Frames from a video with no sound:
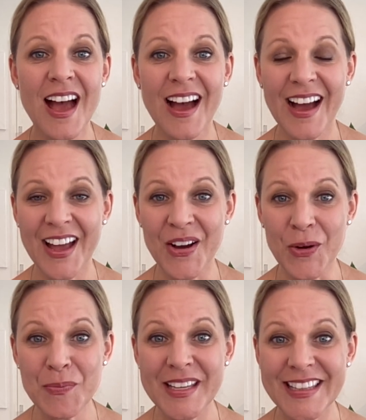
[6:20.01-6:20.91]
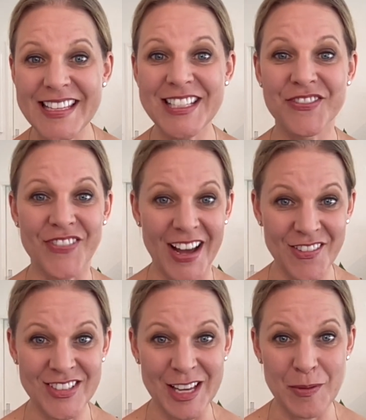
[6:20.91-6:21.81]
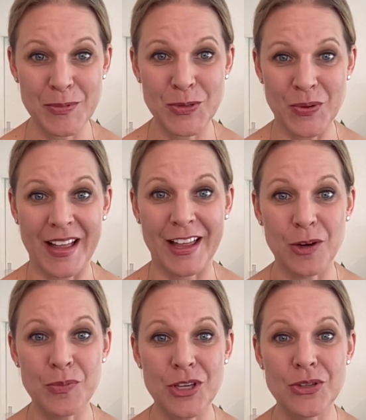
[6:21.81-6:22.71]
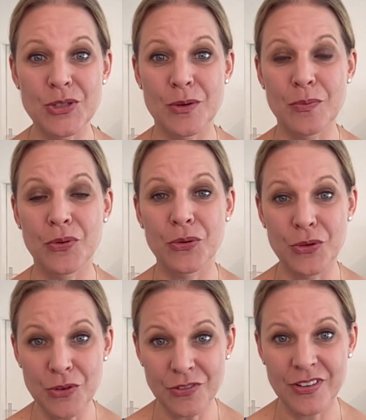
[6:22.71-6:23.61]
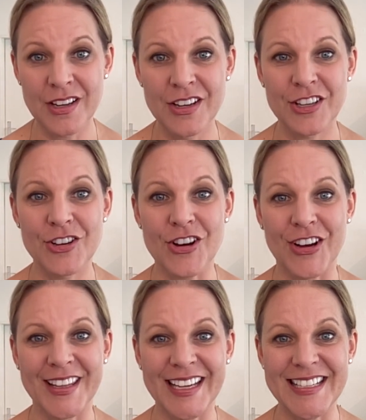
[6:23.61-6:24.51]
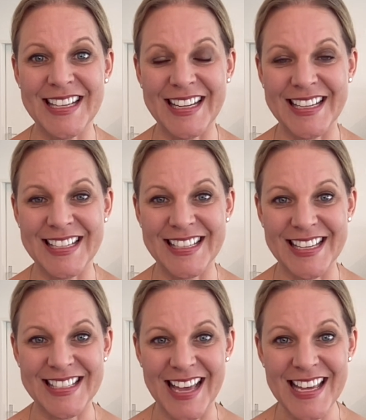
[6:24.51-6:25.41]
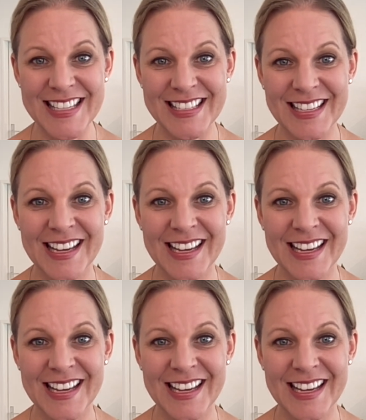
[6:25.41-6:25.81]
I hope that these 5 tips will help you to improve your online dating success.